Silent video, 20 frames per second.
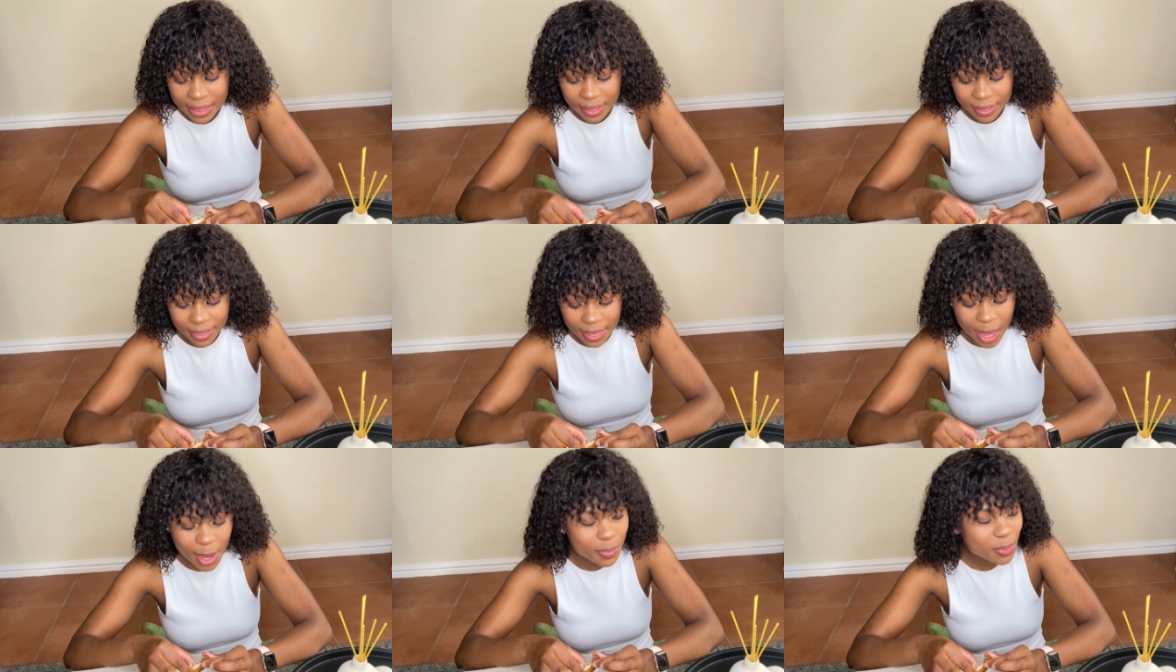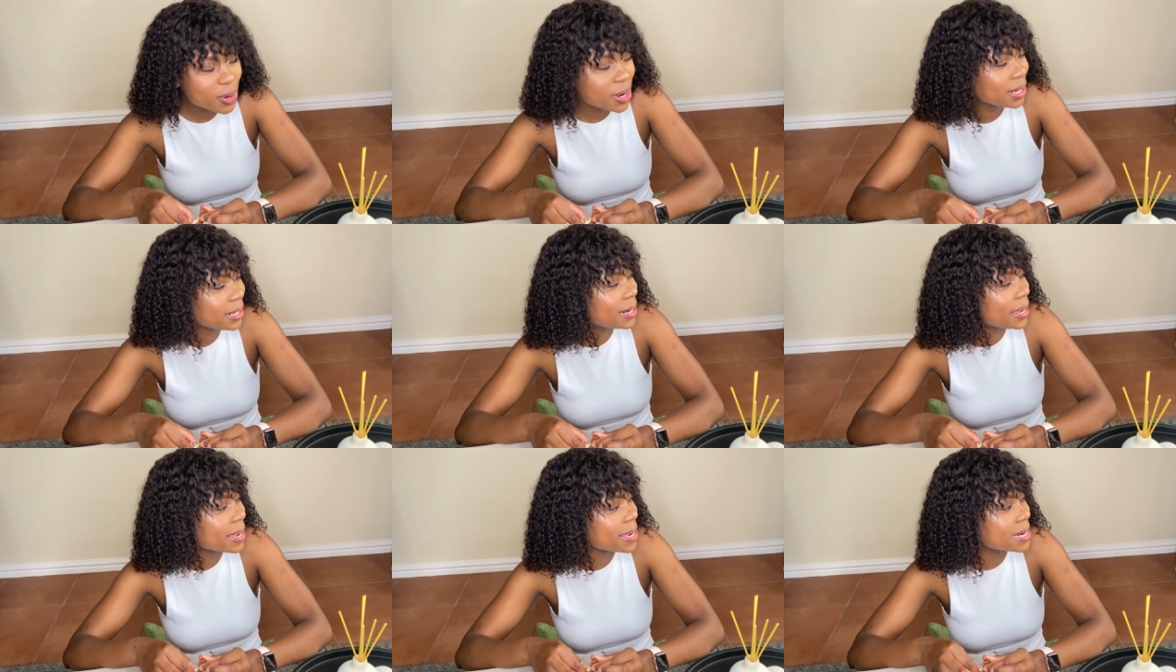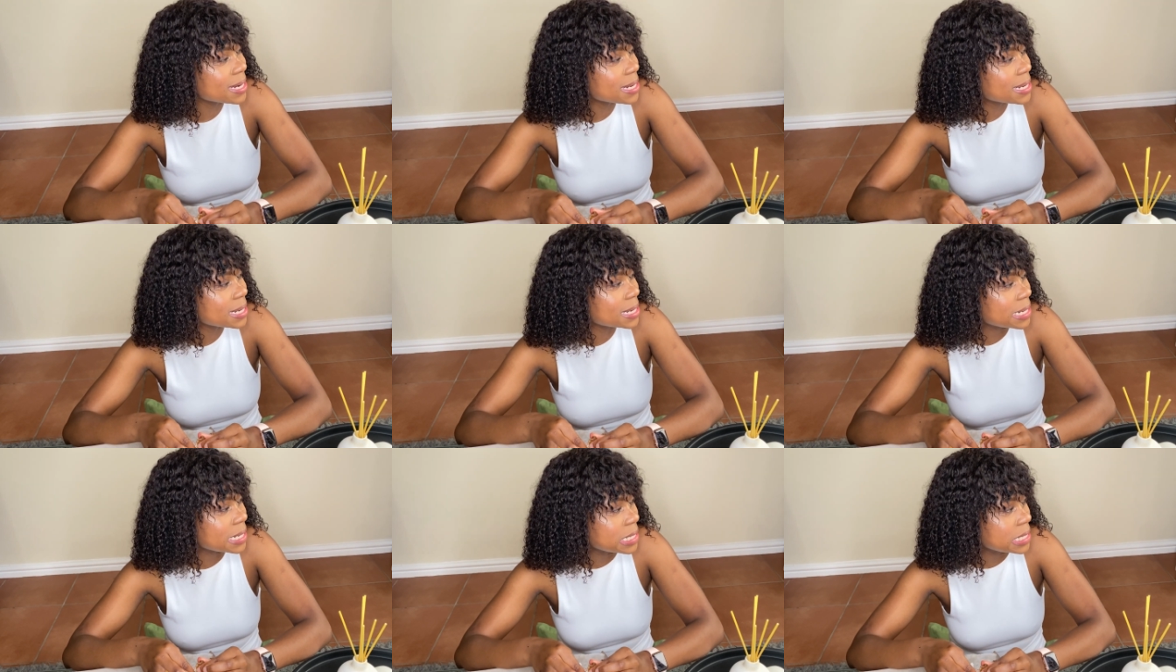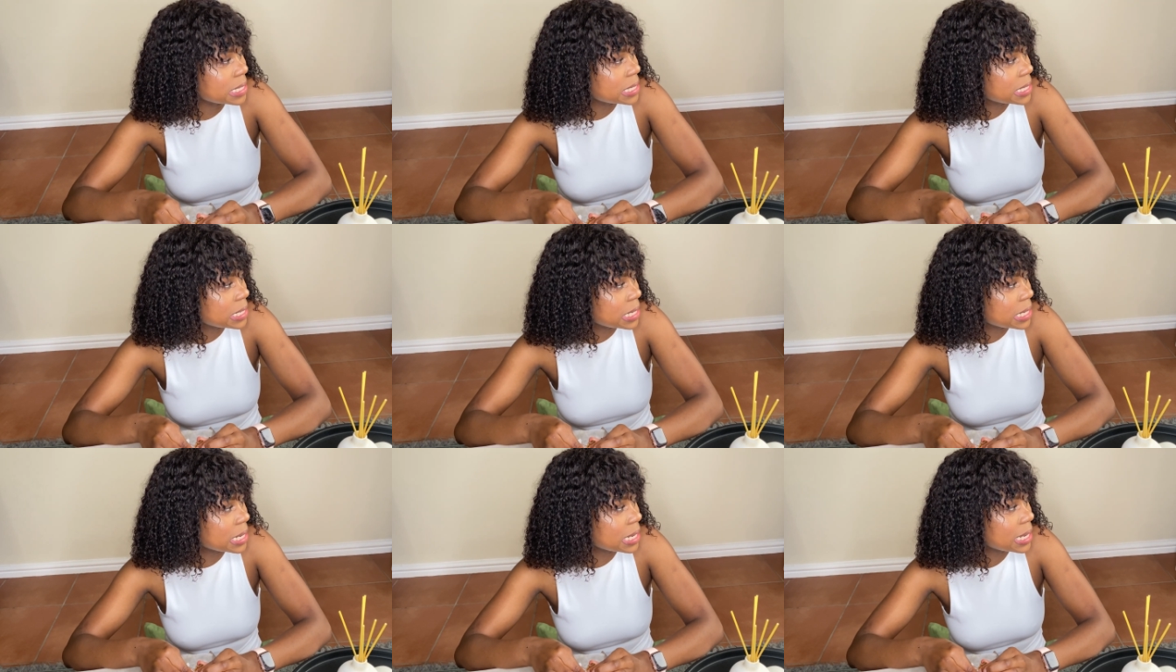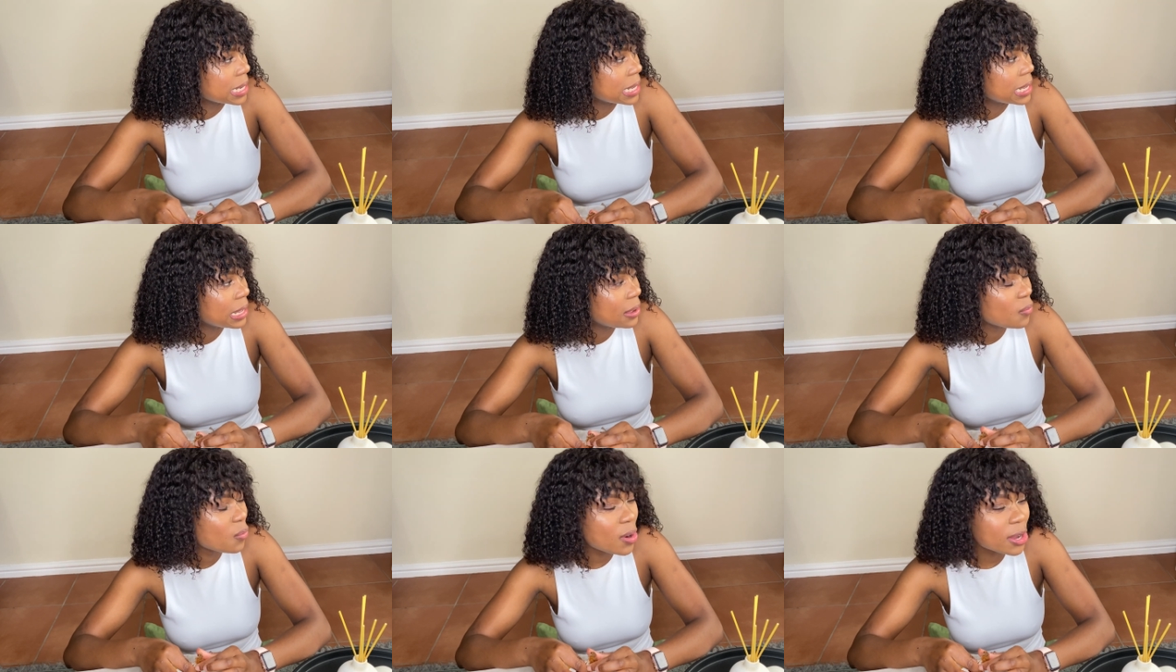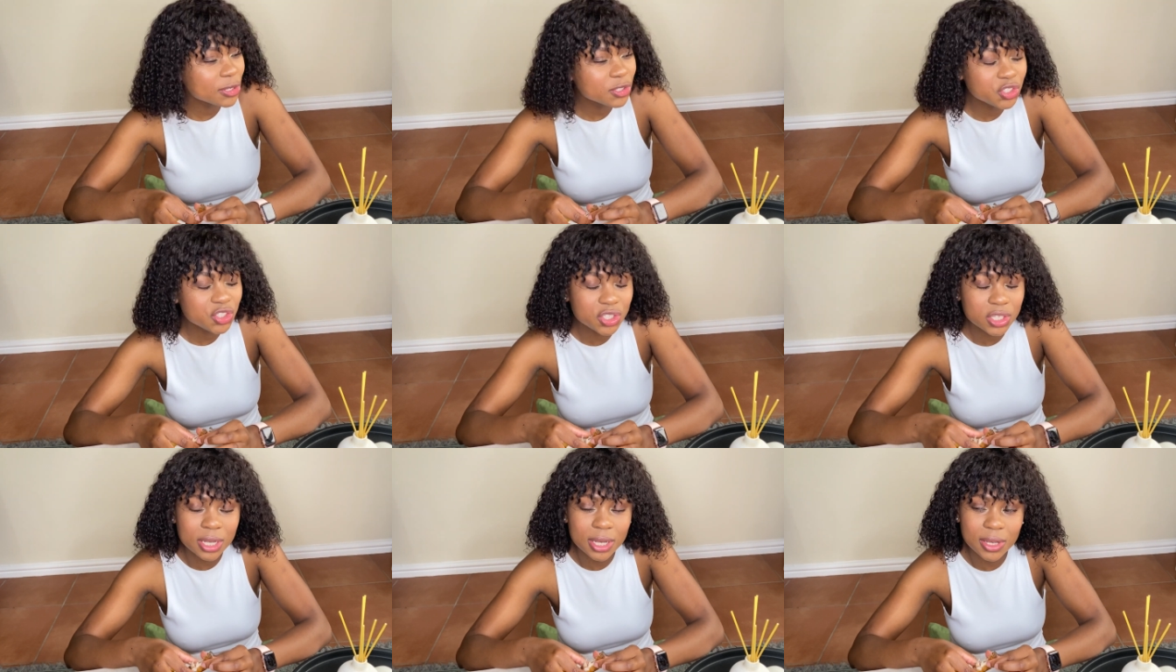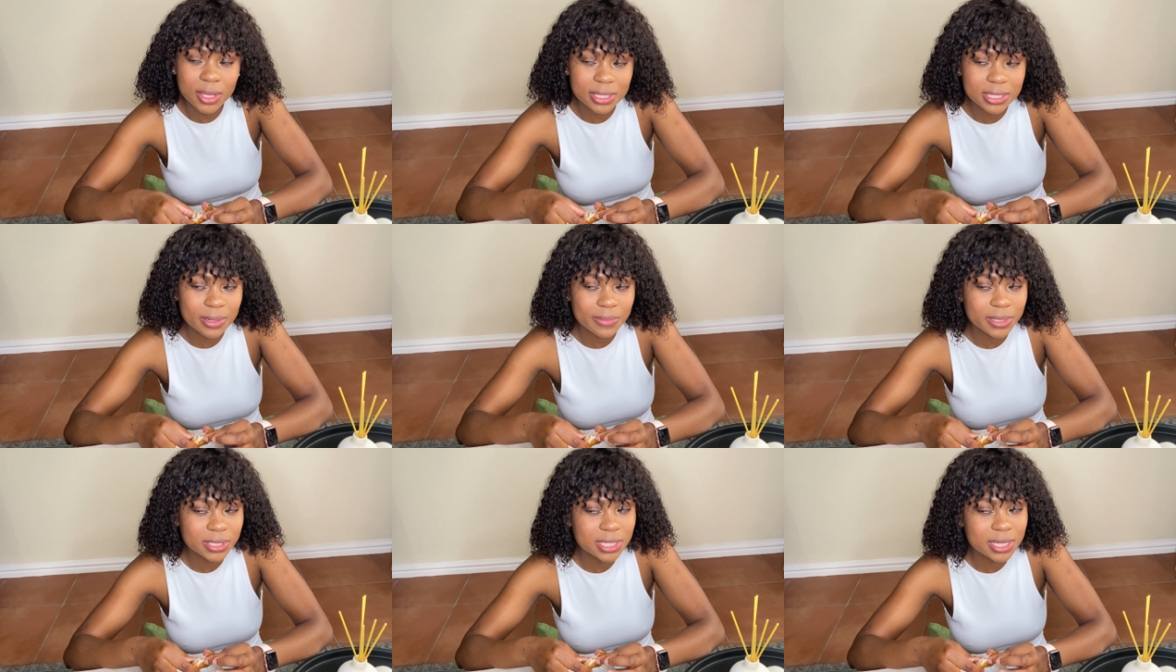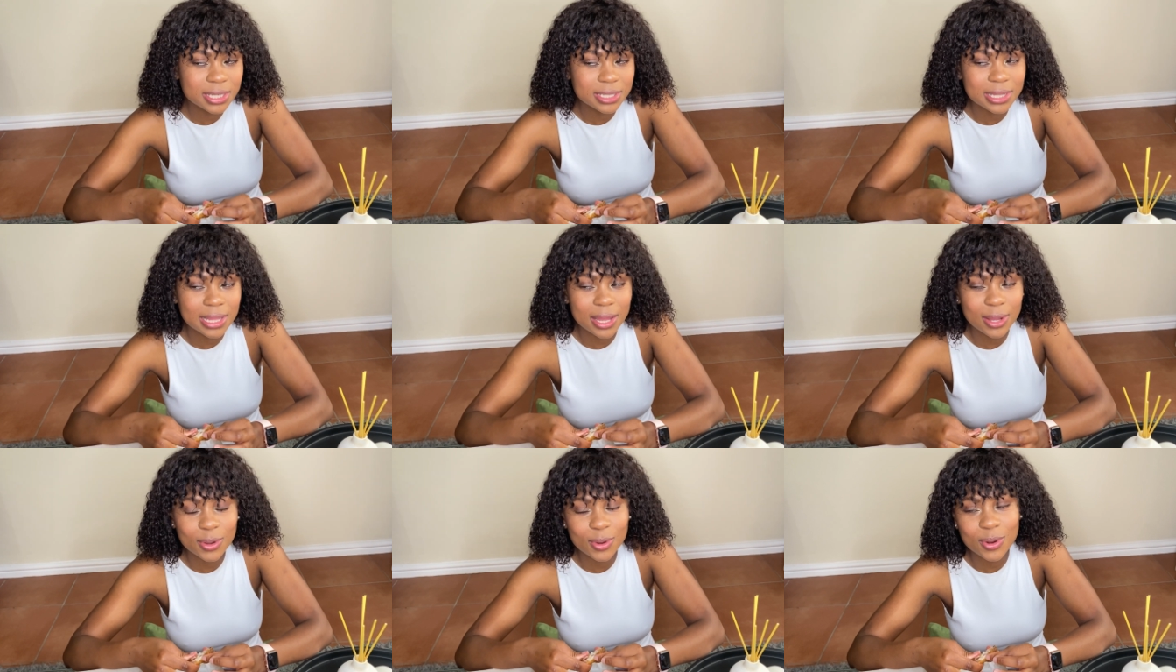that poor lady, when she looks at me, she's like,